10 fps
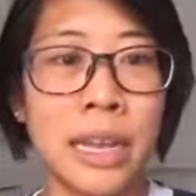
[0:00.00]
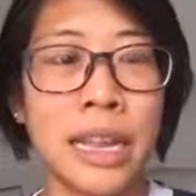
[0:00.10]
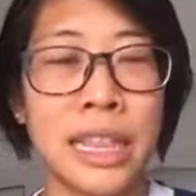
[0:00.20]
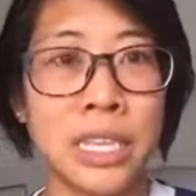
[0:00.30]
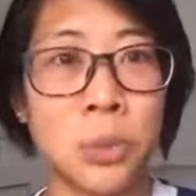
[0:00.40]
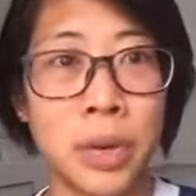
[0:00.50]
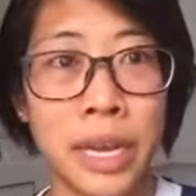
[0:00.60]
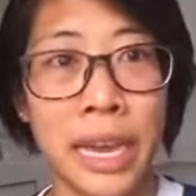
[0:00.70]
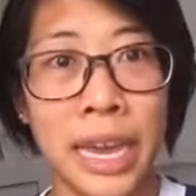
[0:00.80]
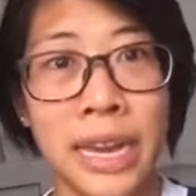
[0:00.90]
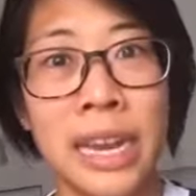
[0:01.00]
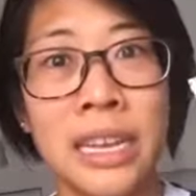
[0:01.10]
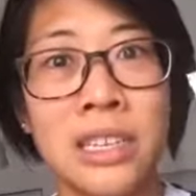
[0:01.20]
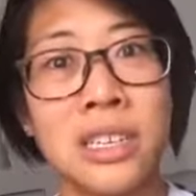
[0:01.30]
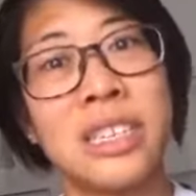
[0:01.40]
like this one again,
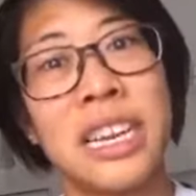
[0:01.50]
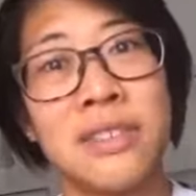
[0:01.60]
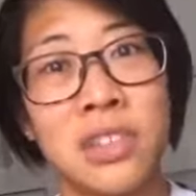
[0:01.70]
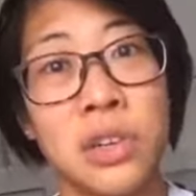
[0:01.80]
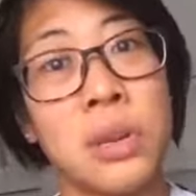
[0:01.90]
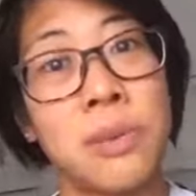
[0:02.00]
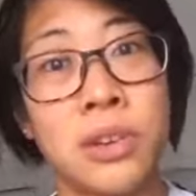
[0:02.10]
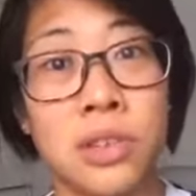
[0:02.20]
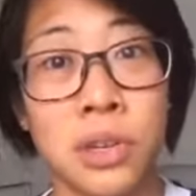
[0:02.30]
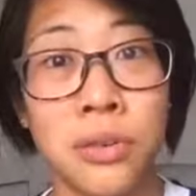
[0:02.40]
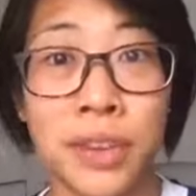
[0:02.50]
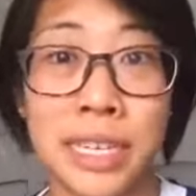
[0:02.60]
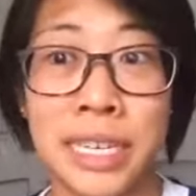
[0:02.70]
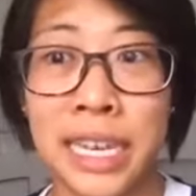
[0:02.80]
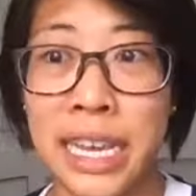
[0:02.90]
doesn't have sodium lauryl
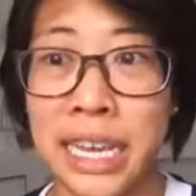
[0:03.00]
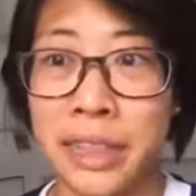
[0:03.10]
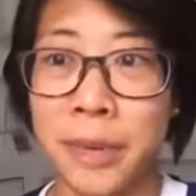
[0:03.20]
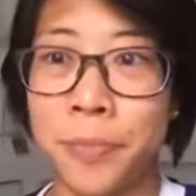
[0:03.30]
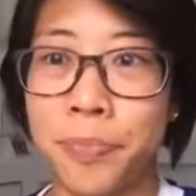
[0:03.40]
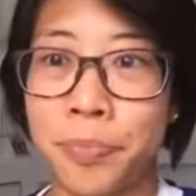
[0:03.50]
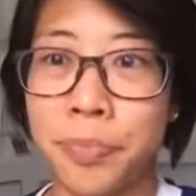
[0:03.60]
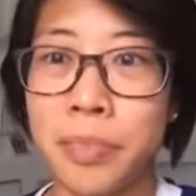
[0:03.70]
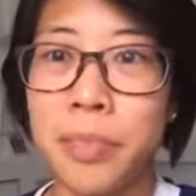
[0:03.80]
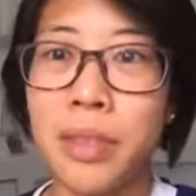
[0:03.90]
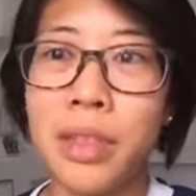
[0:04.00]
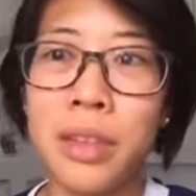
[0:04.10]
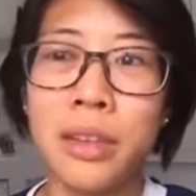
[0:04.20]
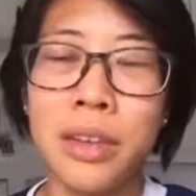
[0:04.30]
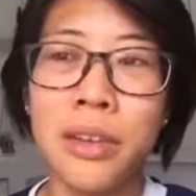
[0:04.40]
sulfate in it either.
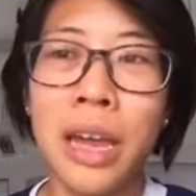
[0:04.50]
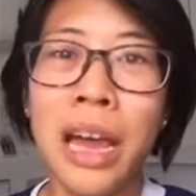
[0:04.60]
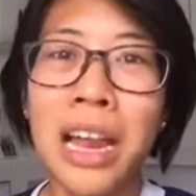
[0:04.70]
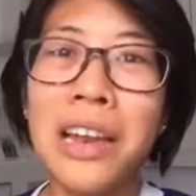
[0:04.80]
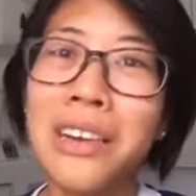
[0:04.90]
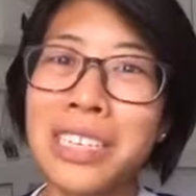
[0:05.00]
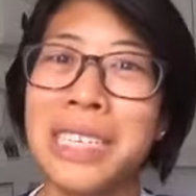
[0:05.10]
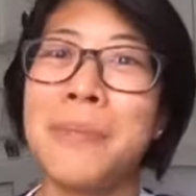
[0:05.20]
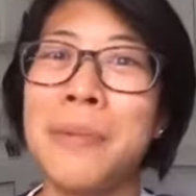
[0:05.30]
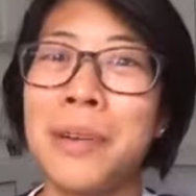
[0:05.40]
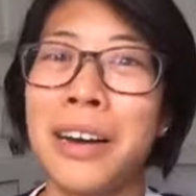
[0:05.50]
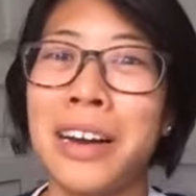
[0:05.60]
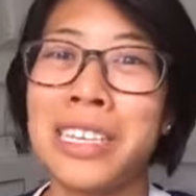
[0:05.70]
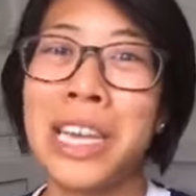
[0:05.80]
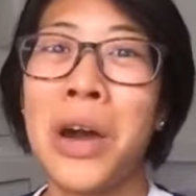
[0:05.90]
So lots of people
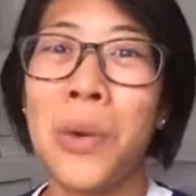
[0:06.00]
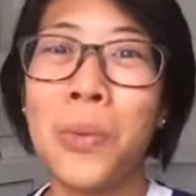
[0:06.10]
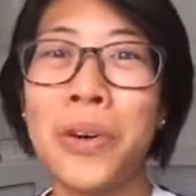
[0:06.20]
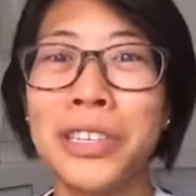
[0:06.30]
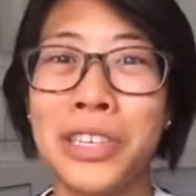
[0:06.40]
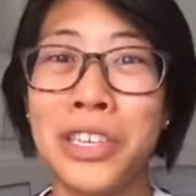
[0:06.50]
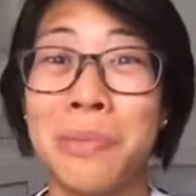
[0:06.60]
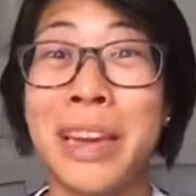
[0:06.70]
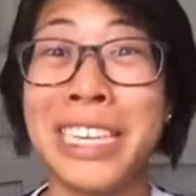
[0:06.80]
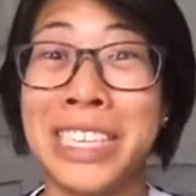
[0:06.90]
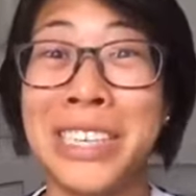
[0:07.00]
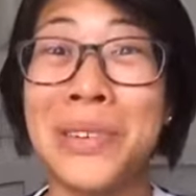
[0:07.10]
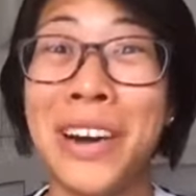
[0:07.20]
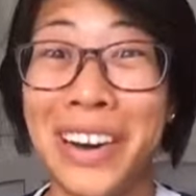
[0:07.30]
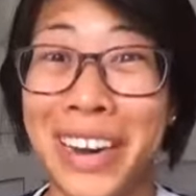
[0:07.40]
ask, what toothpaste
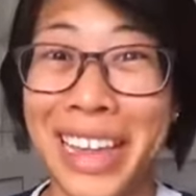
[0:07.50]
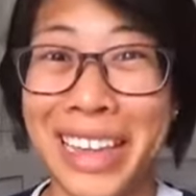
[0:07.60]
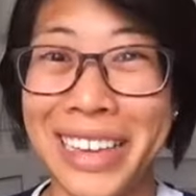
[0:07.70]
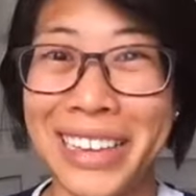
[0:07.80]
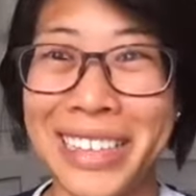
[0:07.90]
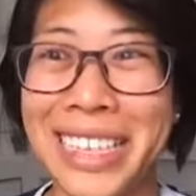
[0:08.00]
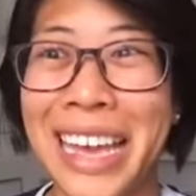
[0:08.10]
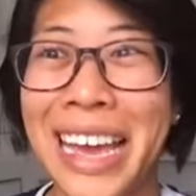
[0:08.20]
do I use?